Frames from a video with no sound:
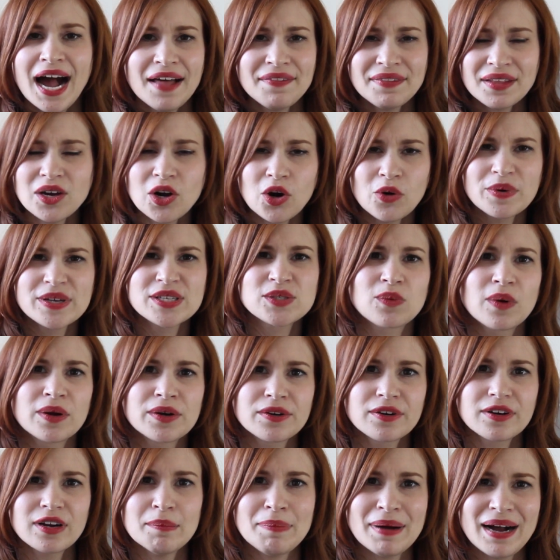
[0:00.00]
and they always
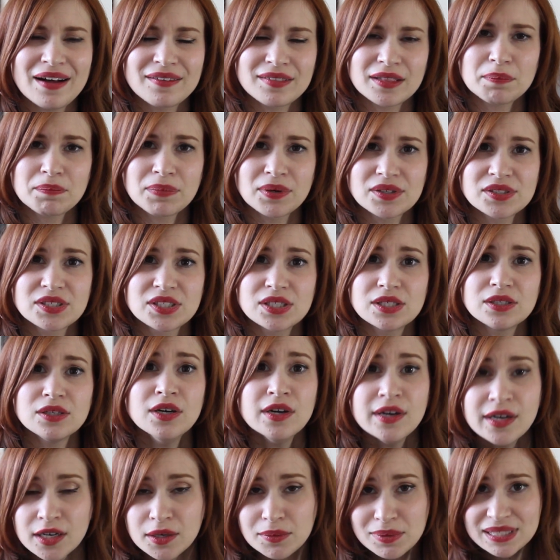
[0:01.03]
wondered about the person
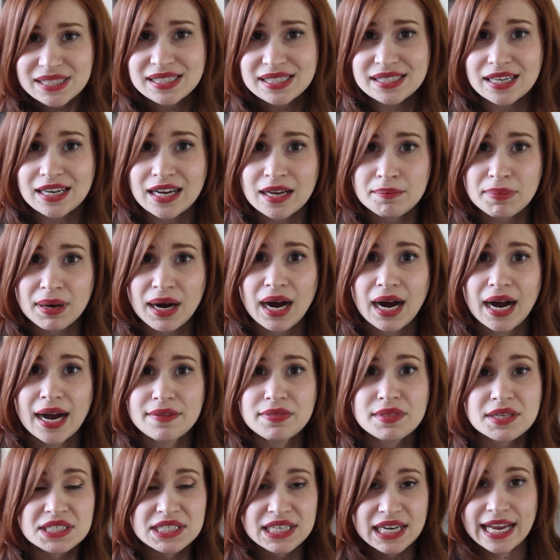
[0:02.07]
who was sitting
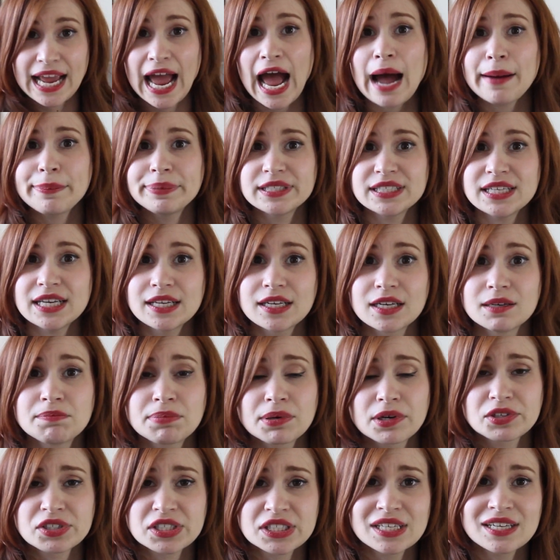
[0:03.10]
behind the decapitated
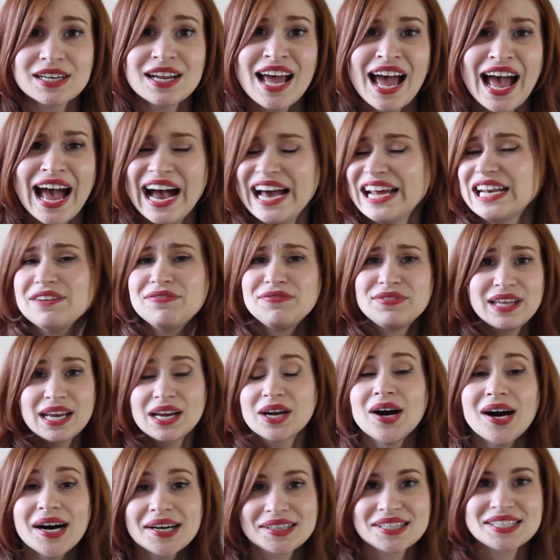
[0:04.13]
person and if they
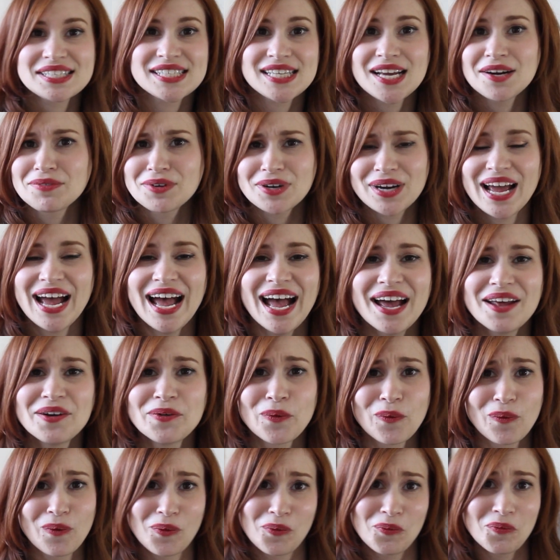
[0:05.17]
caught the severed head
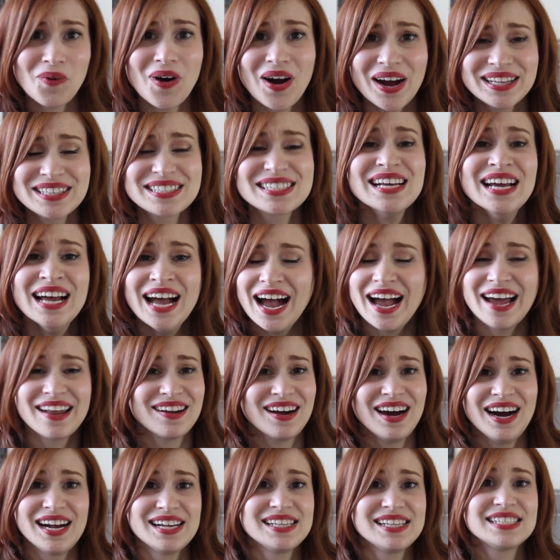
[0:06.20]
or what, and
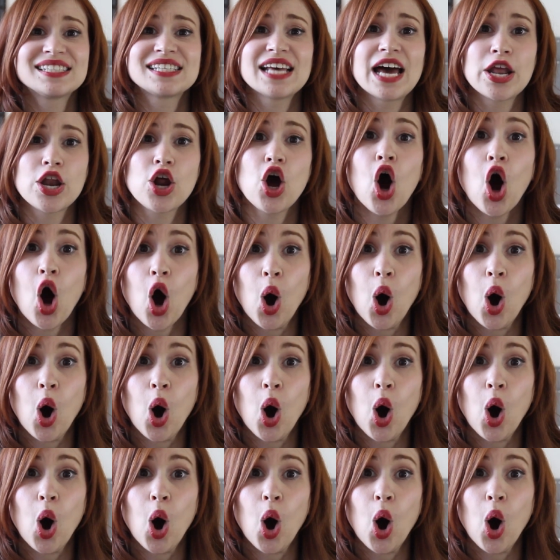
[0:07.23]
I said,